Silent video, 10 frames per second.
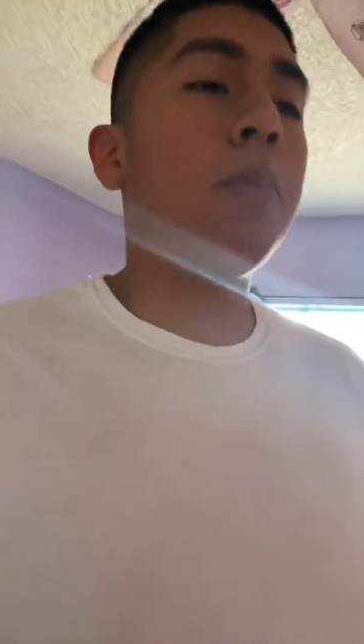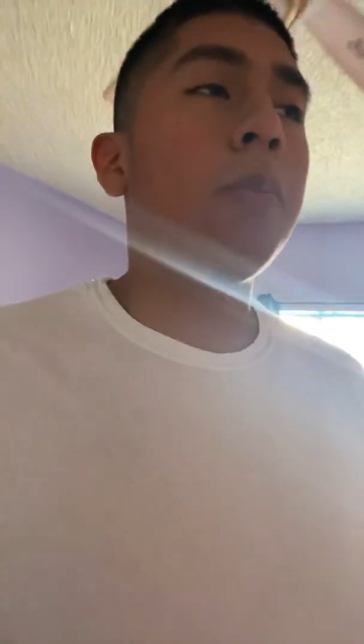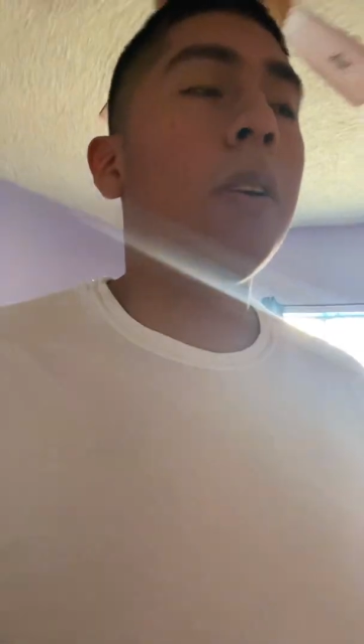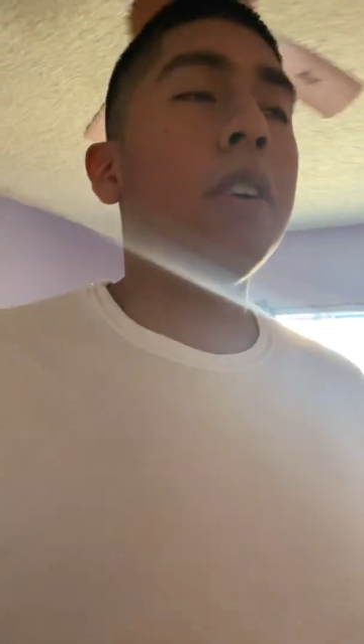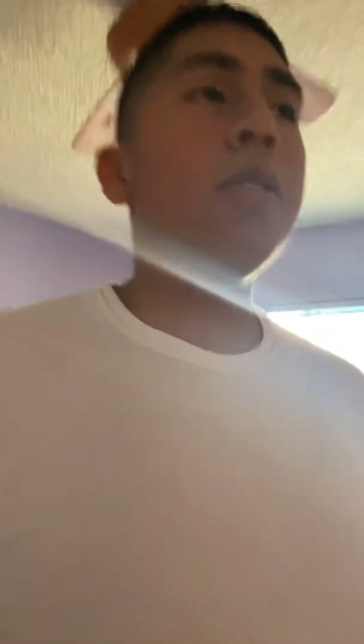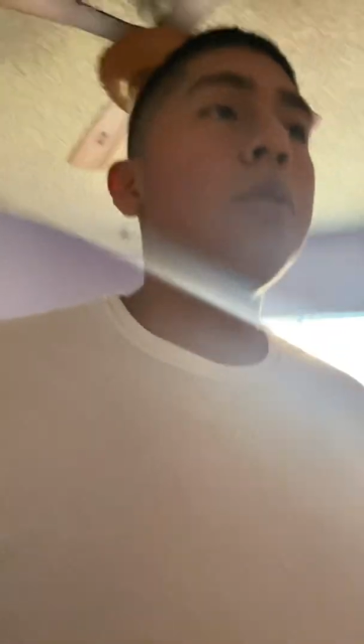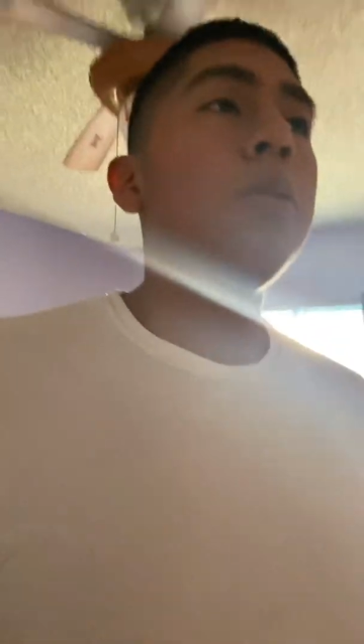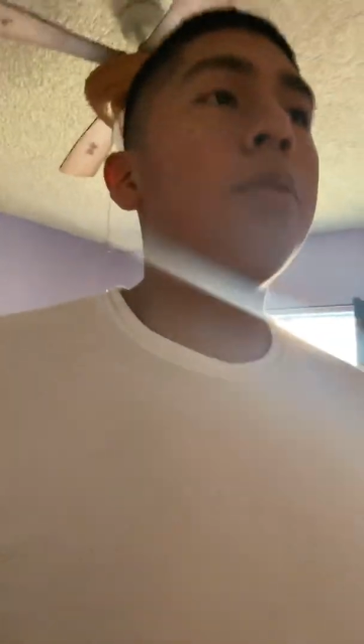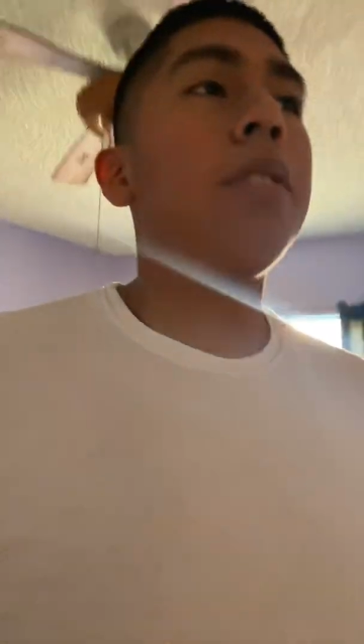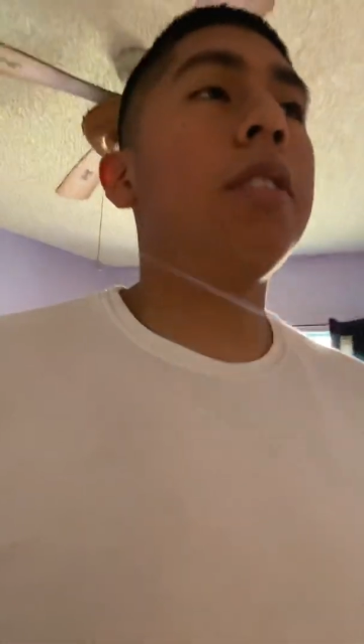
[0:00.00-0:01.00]

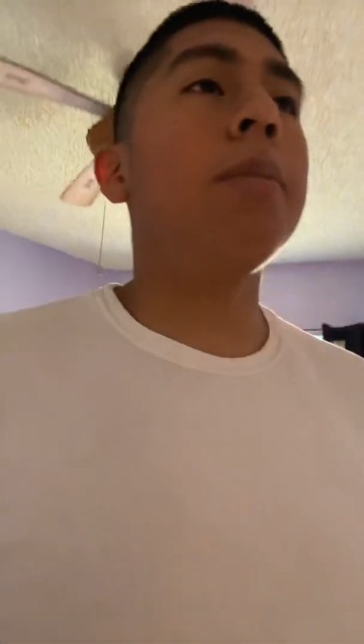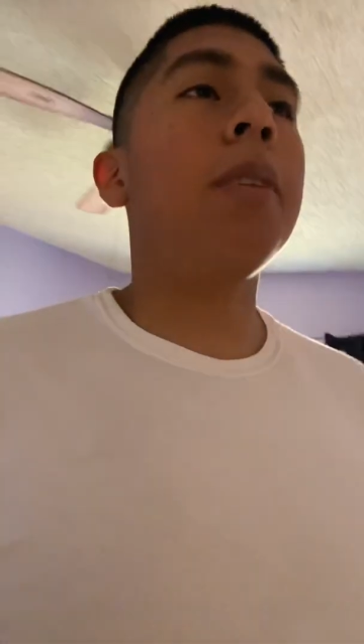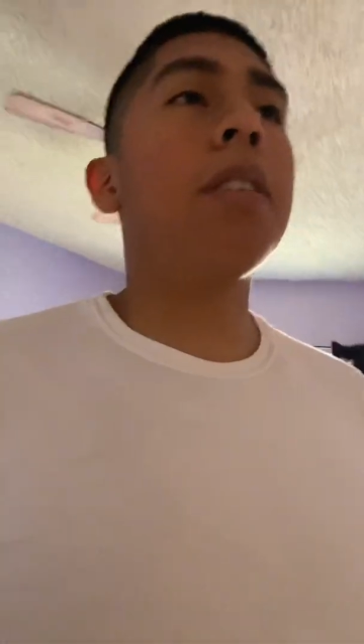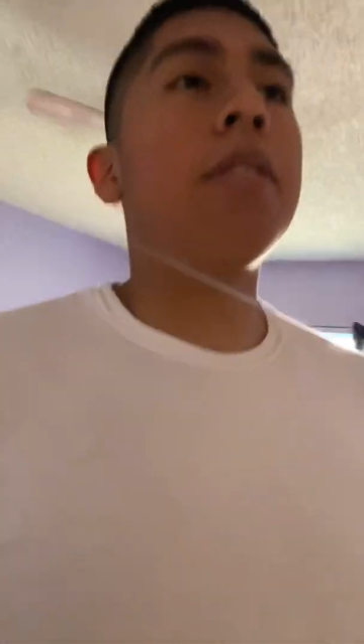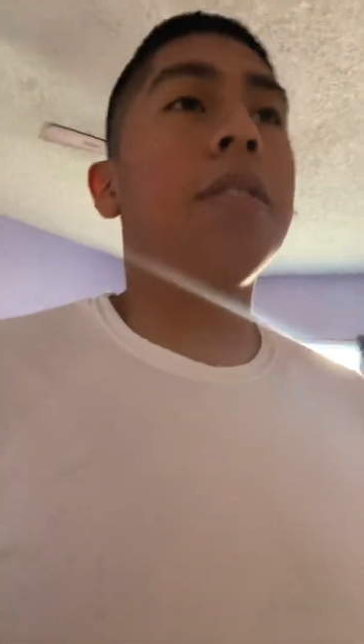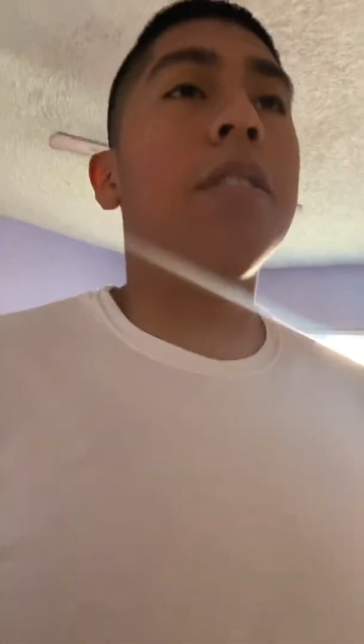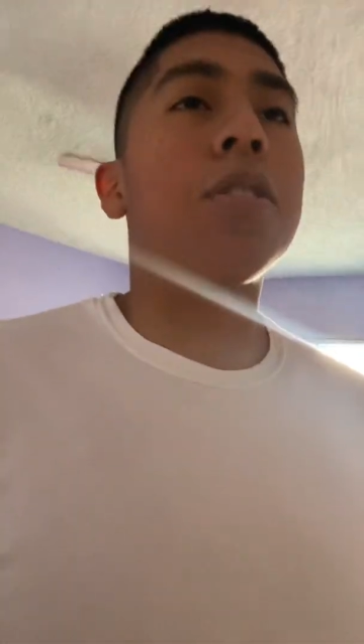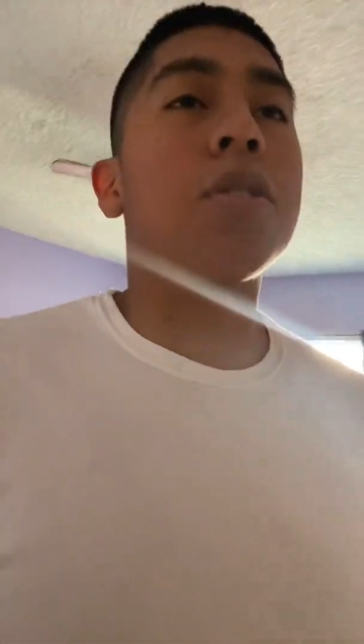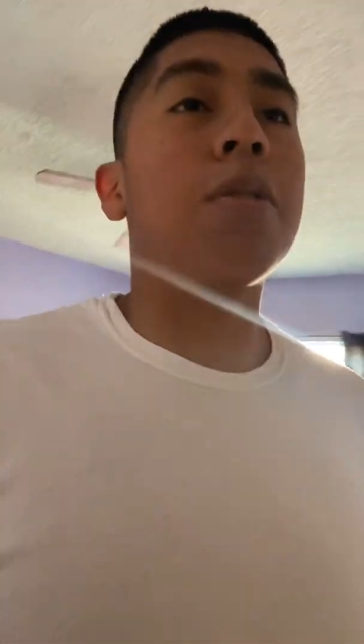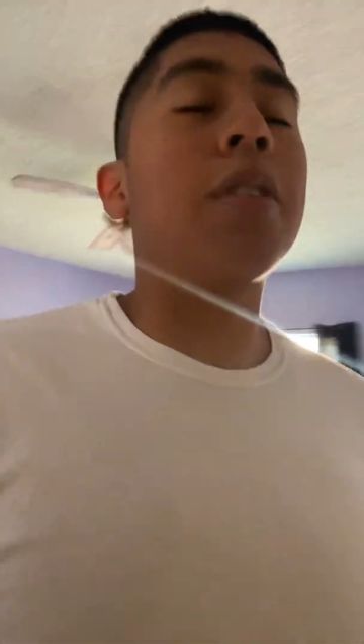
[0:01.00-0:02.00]
using the muscles in the shoulder